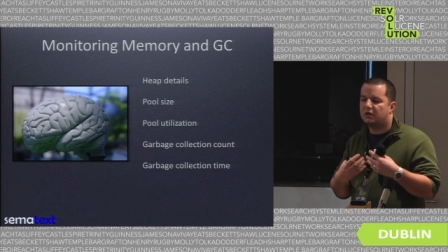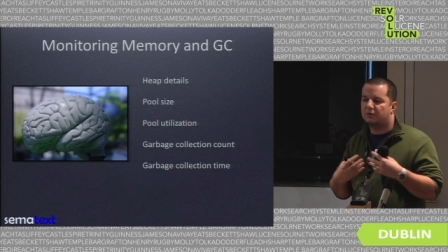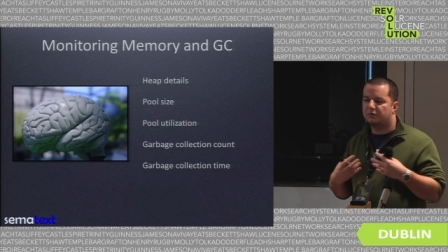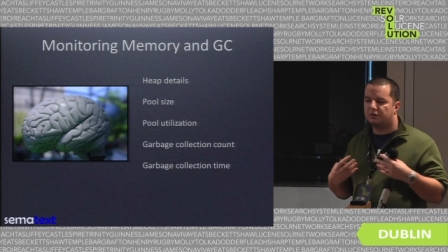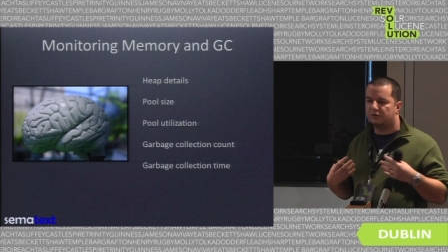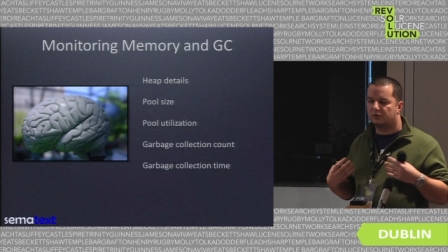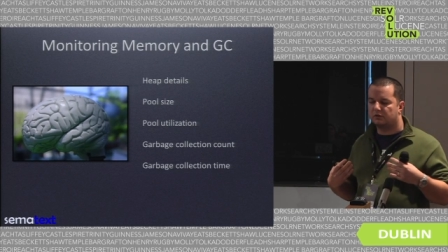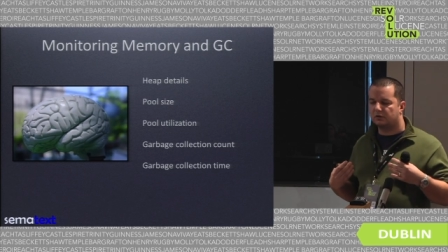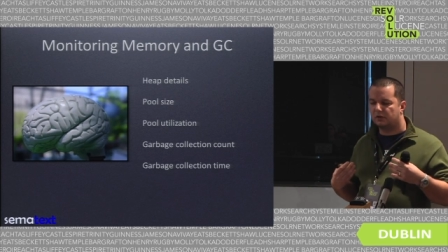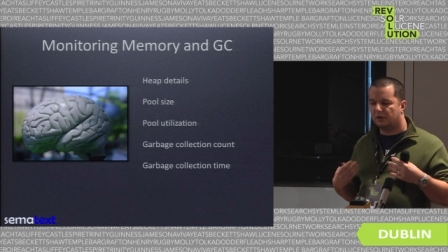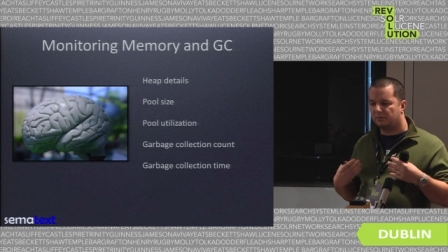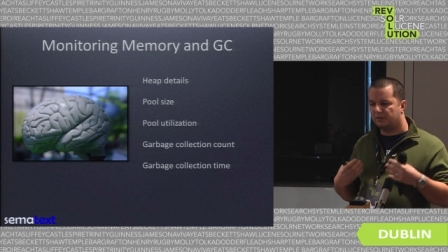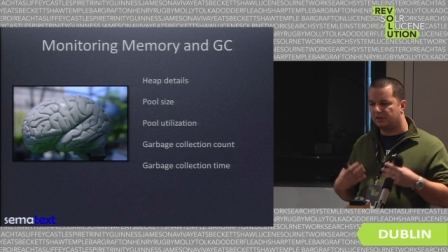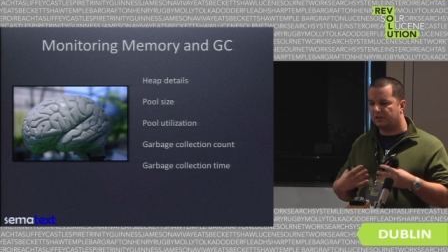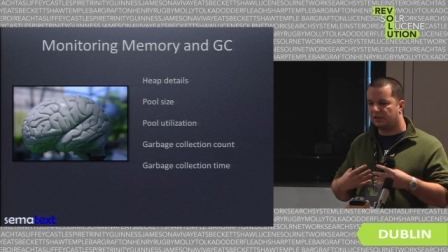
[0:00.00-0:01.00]
how your
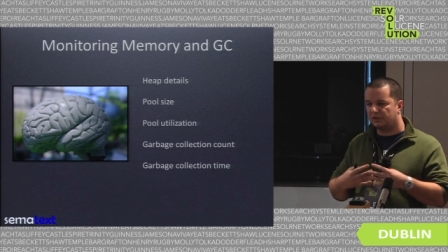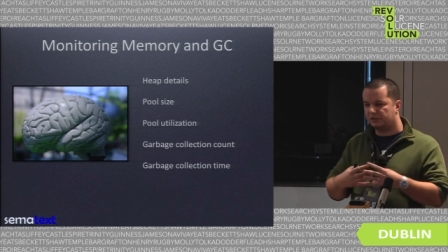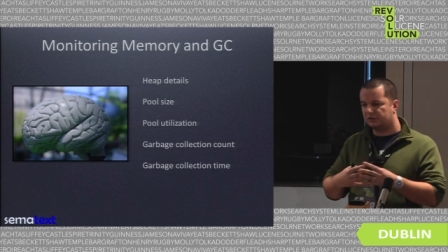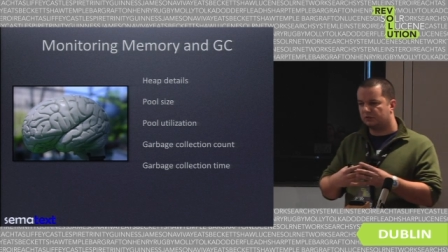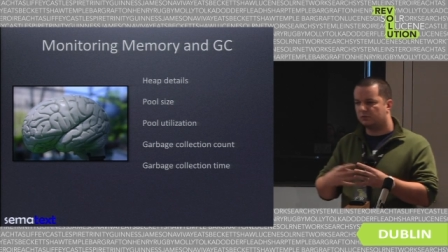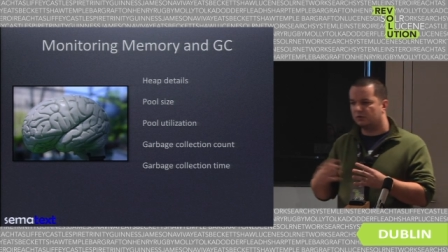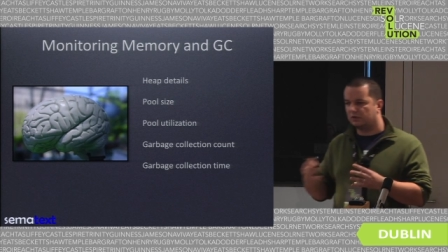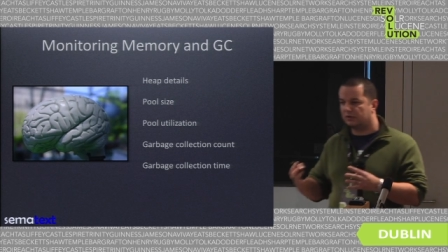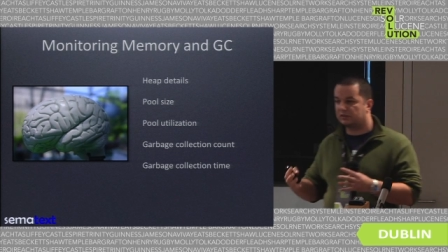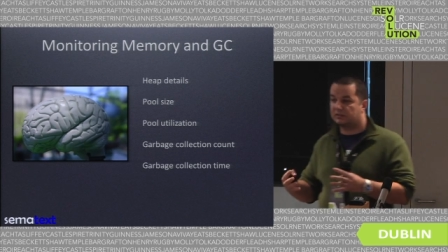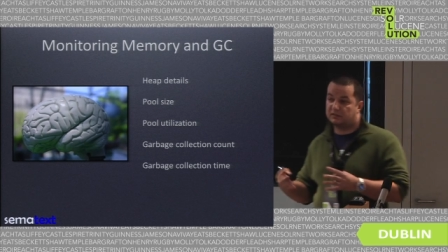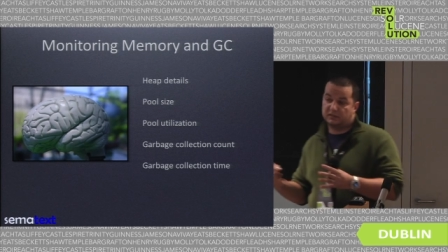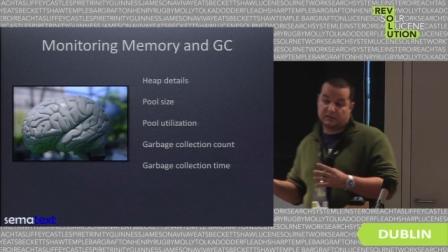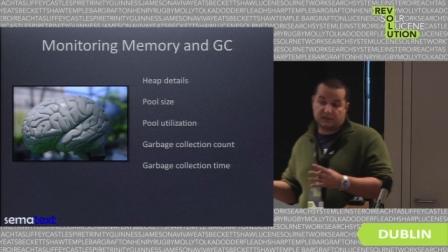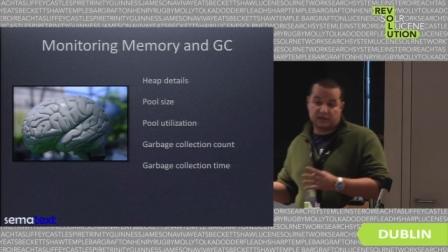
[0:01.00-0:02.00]
application
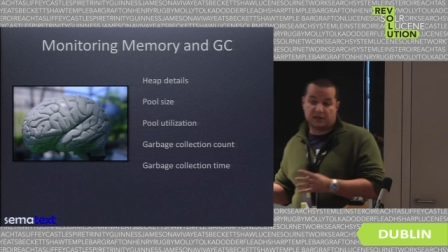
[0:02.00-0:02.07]
works in